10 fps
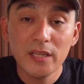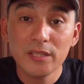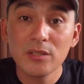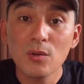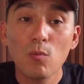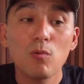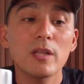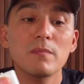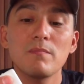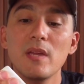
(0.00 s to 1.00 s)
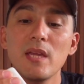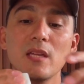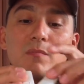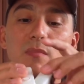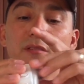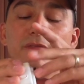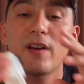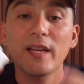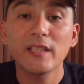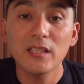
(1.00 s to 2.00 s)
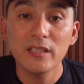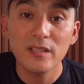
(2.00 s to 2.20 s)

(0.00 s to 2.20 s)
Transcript: is what made me finally